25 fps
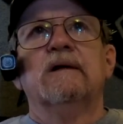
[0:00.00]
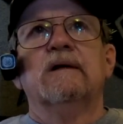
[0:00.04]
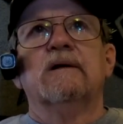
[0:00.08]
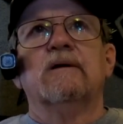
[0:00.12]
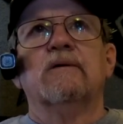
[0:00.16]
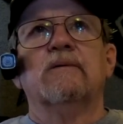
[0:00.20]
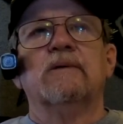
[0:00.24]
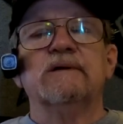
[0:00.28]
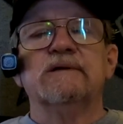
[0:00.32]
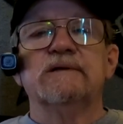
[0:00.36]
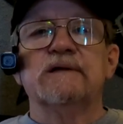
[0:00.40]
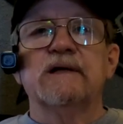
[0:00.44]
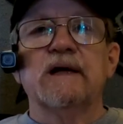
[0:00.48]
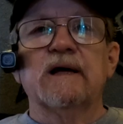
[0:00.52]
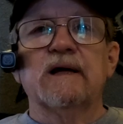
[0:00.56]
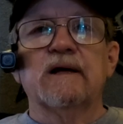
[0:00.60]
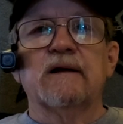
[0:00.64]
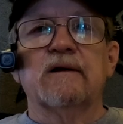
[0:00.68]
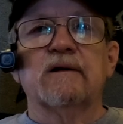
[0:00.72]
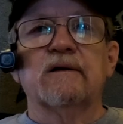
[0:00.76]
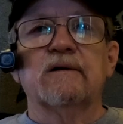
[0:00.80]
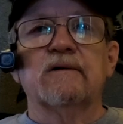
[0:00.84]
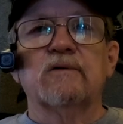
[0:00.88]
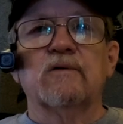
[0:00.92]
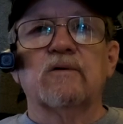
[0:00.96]

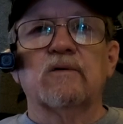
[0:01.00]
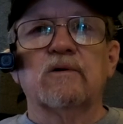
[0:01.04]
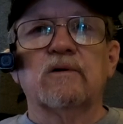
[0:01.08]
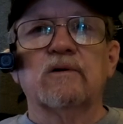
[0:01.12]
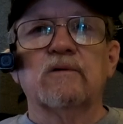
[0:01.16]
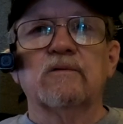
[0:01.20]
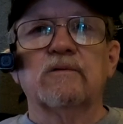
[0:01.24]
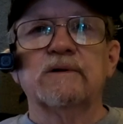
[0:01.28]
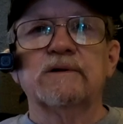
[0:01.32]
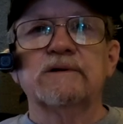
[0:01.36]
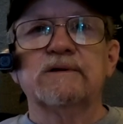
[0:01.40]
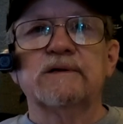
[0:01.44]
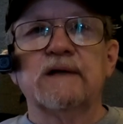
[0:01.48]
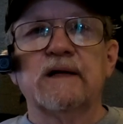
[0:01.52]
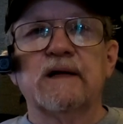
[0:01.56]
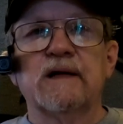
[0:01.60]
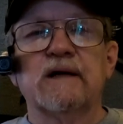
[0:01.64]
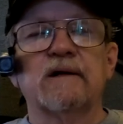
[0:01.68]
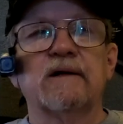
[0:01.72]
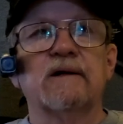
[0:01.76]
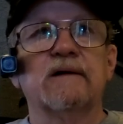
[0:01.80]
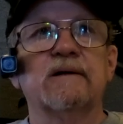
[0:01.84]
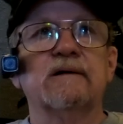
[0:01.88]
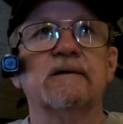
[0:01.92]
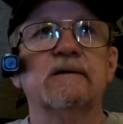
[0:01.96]
Louisiana, North
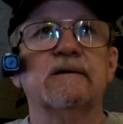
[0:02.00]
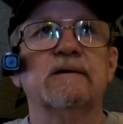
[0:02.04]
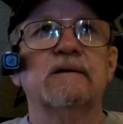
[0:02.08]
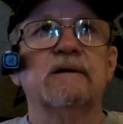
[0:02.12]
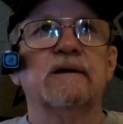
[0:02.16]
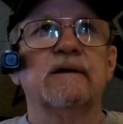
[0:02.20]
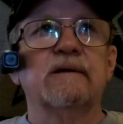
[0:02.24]
Louisiana,